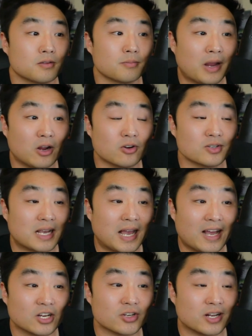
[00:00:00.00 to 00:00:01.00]
Mariners
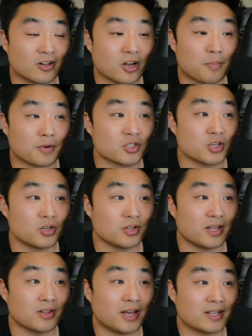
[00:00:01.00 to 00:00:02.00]
actually had an
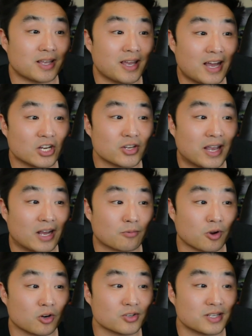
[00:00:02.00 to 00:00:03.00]
opportunity, like they actually had
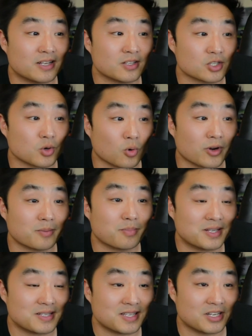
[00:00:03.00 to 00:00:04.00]
runners in scoring
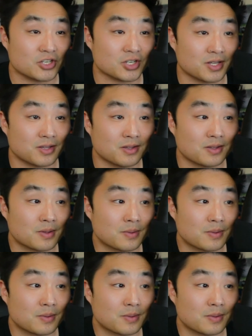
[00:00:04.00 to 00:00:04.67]
position.